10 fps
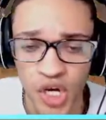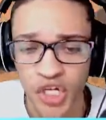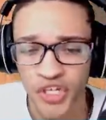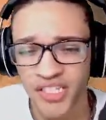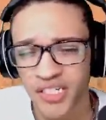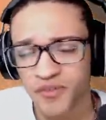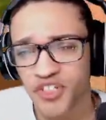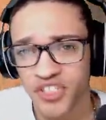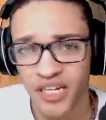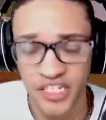you guys have to
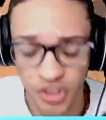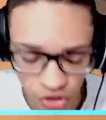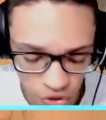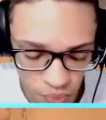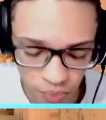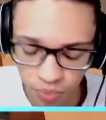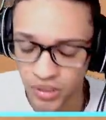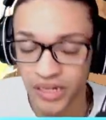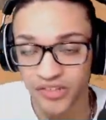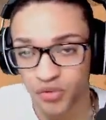understand, as soon as you pull
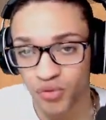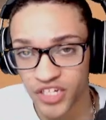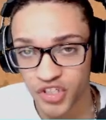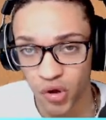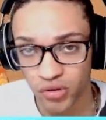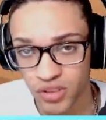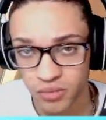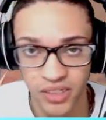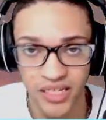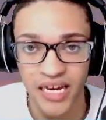out the Raze
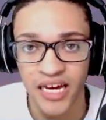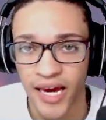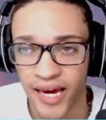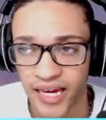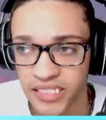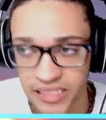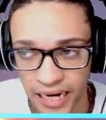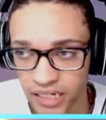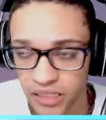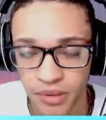ultimate, it's not going to be able